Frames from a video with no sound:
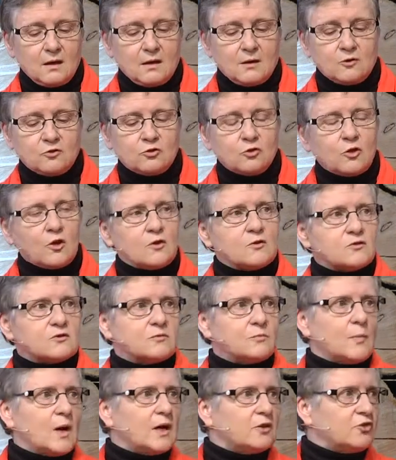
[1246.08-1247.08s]
And to those
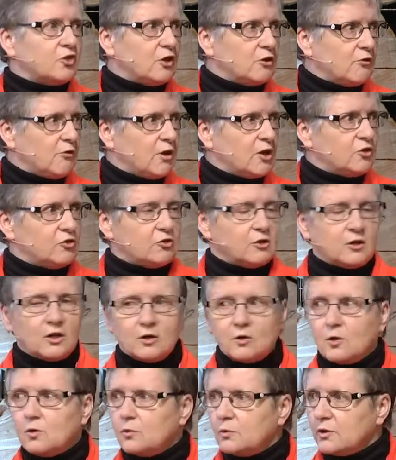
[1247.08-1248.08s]
of my generation
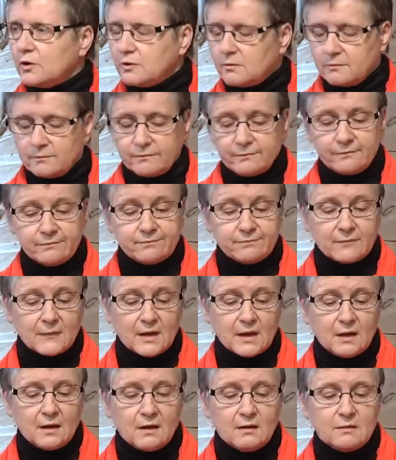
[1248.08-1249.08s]
and older,
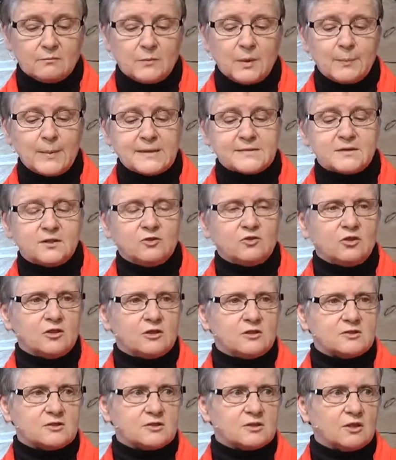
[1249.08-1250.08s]
my message
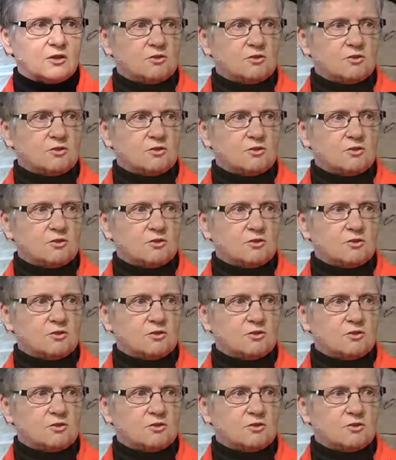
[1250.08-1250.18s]
is